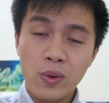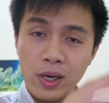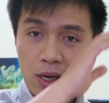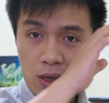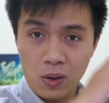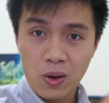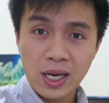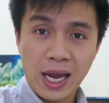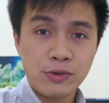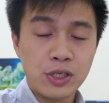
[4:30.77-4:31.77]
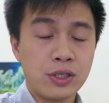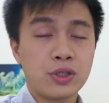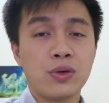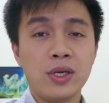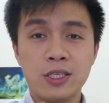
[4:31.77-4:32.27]
with a long
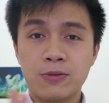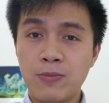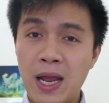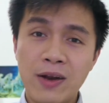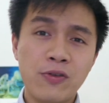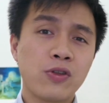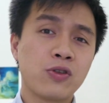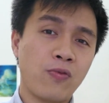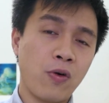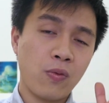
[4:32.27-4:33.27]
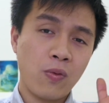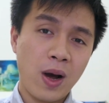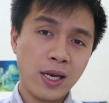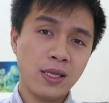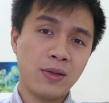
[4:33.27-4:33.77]
caption to explain for
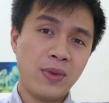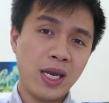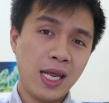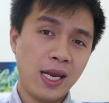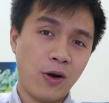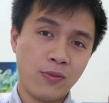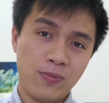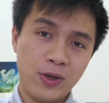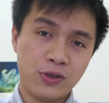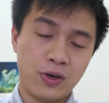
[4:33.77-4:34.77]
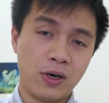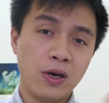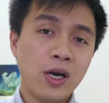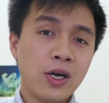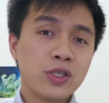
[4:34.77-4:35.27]
what is the meaning of the picture.